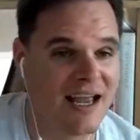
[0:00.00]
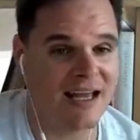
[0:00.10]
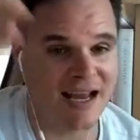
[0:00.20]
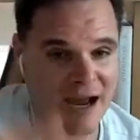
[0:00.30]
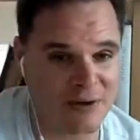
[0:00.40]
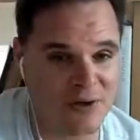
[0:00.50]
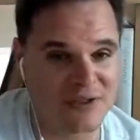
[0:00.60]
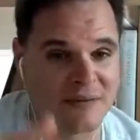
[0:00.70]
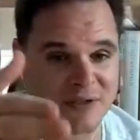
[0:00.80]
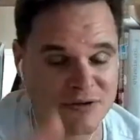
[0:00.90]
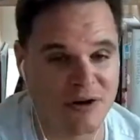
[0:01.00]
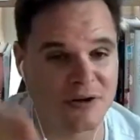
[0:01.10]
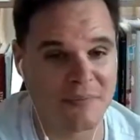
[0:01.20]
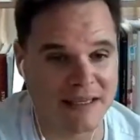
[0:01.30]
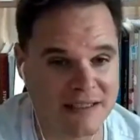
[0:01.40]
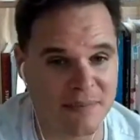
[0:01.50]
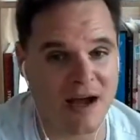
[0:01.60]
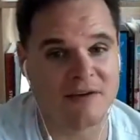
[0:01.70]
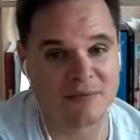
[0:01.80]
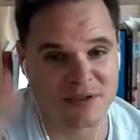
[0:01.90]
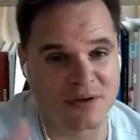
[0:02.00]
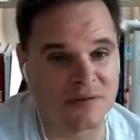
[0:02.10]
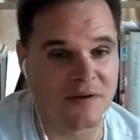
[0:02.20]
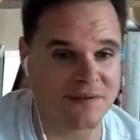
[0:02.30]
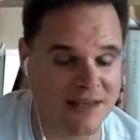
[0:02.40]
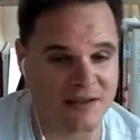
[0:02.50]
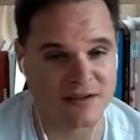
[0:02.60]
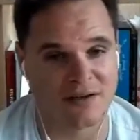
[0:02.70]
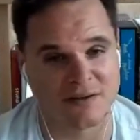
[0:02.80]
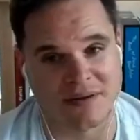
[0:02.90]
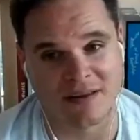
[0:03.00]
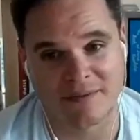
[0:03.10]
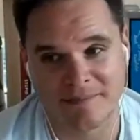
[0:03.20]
and how to use them to grow your med spa from $0 to $50,000 a month.